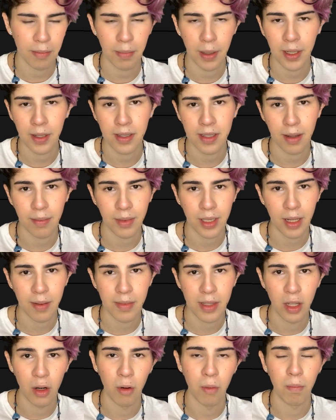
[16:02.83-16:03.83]
because sometimes
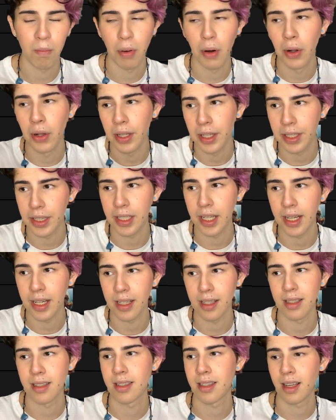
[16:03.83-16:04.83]
they'll pull in
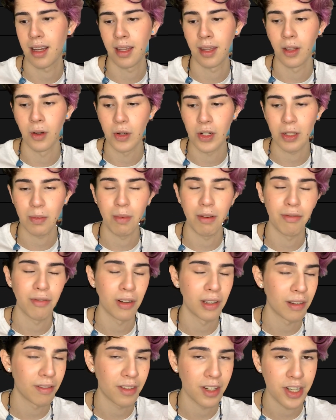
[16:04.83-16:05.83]
nets and they'll just be
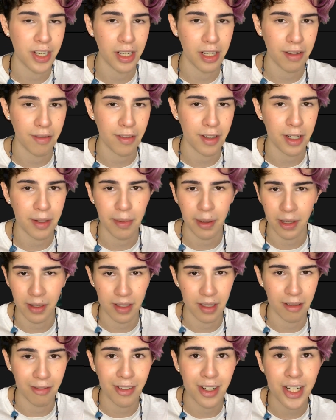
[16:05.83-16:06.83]
full of the jellyfish because
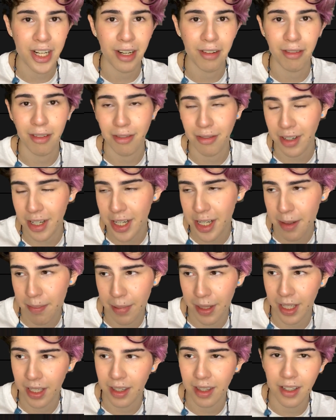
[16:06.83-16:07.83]
they're fishing for fish,
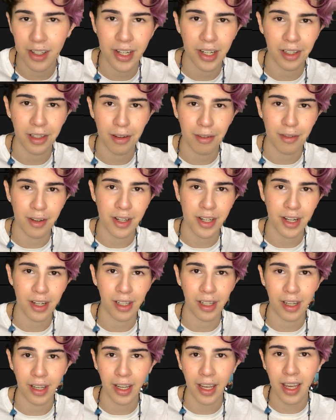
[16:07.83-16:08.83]
but then the jellyfish are
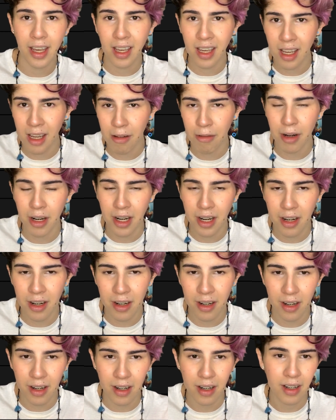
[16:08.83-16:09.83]
like, hey, we're
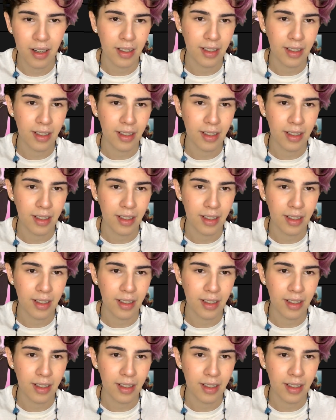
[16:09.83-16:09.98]
here,